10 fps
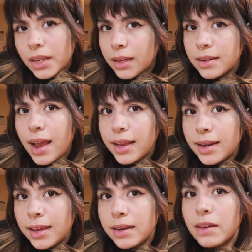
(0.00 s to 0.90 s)
not
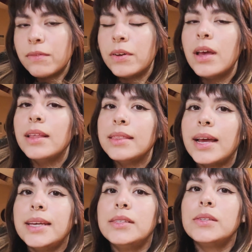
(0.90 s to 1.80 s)
getting enough
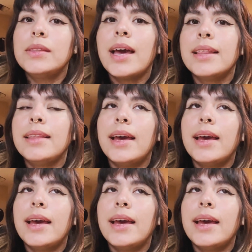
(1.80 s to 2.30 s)
light, so that